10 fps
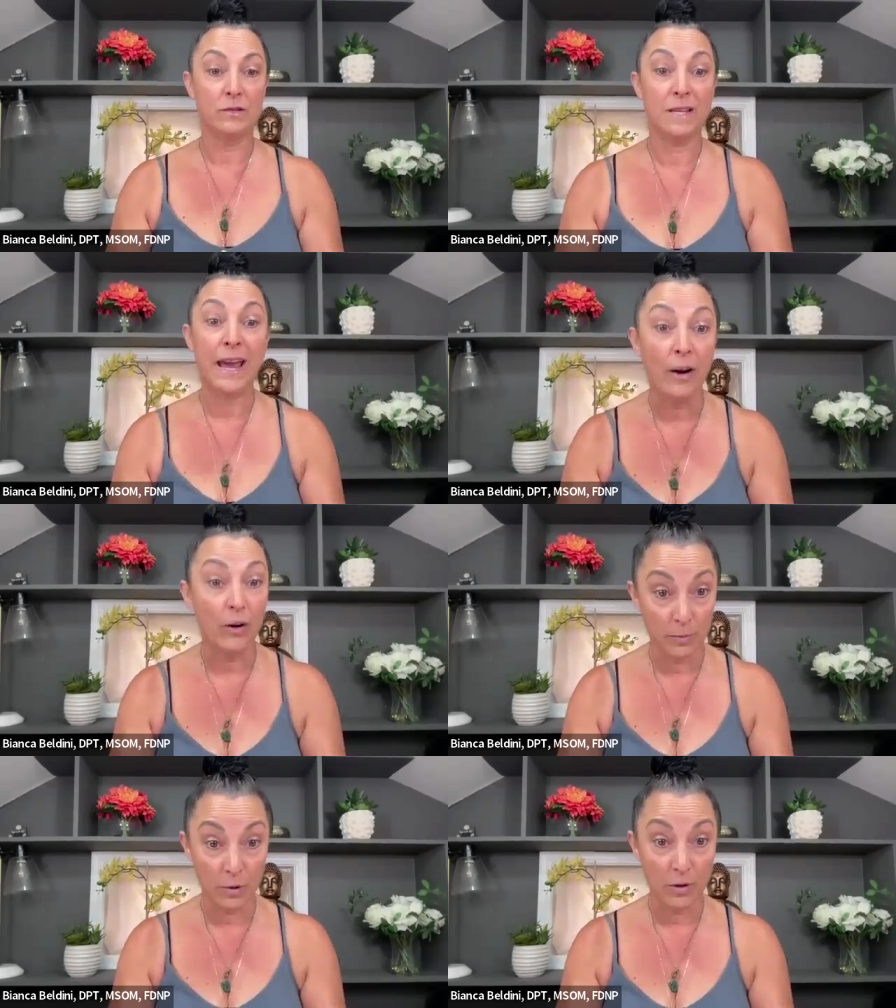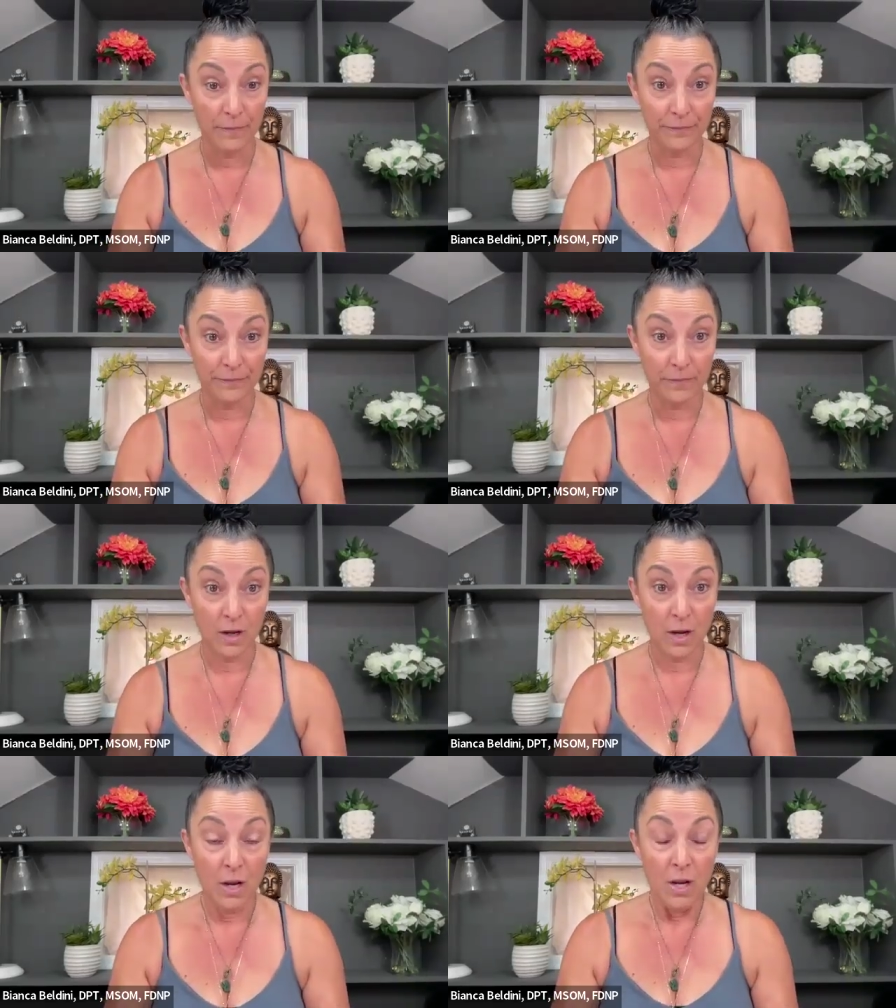is terrible.
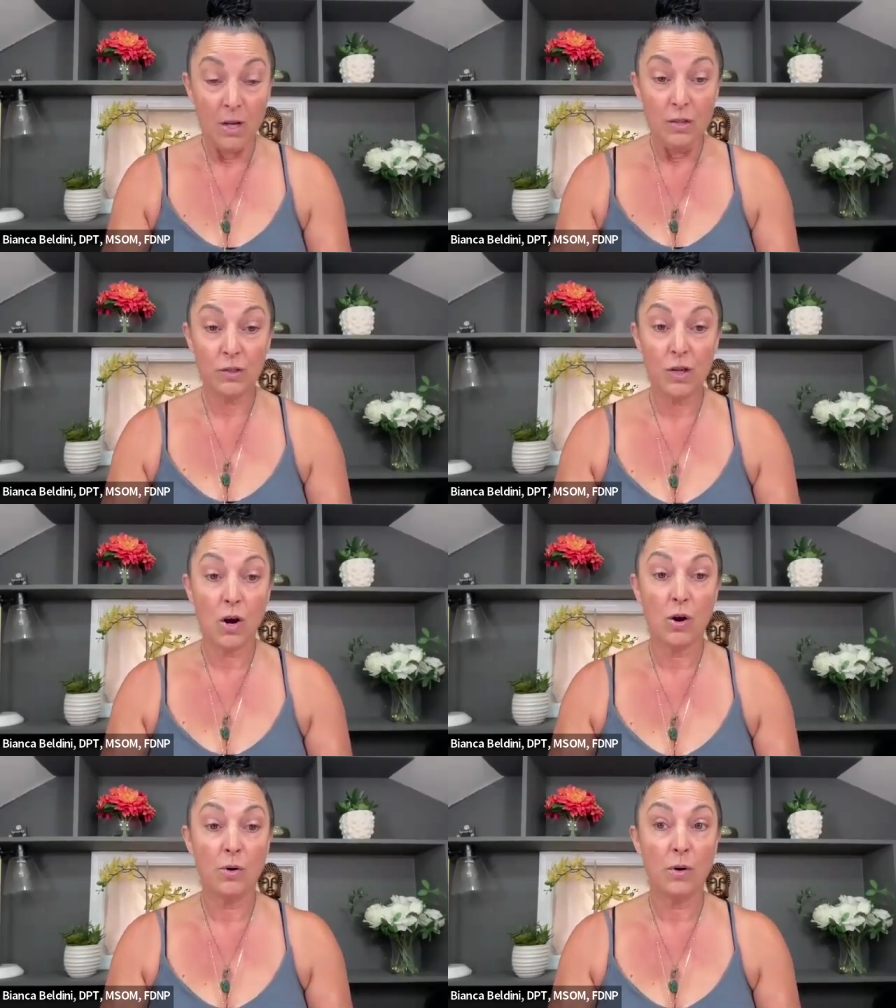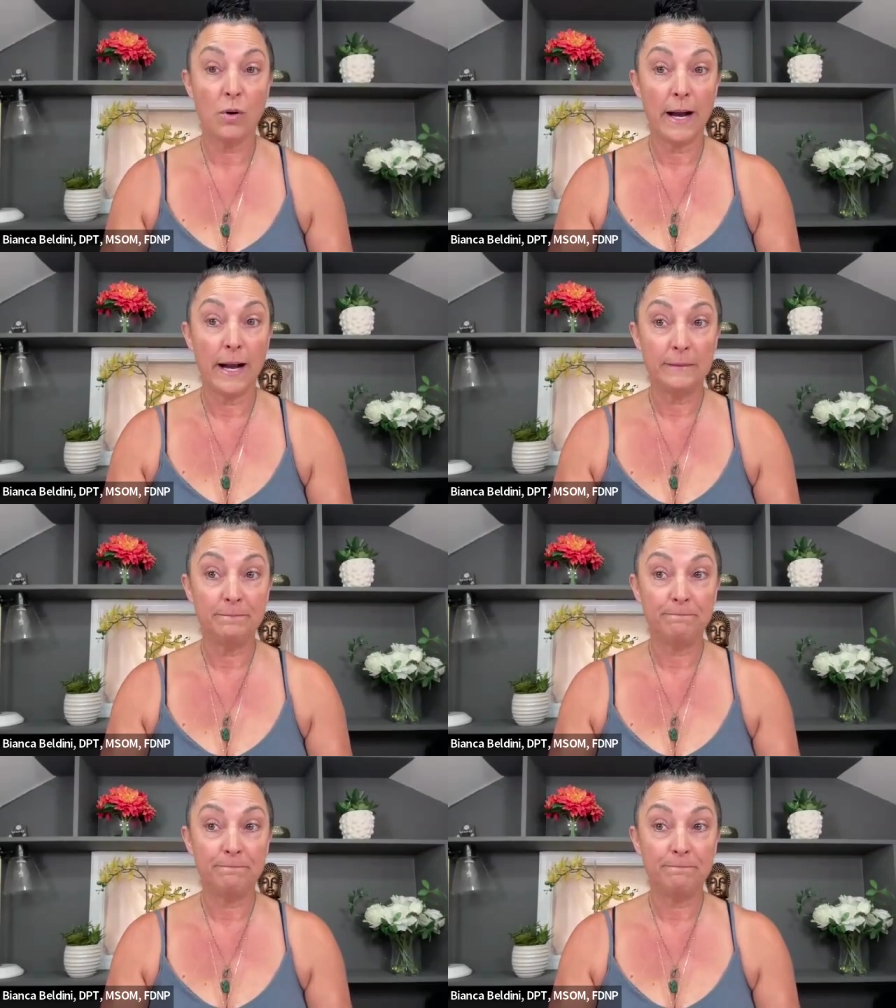So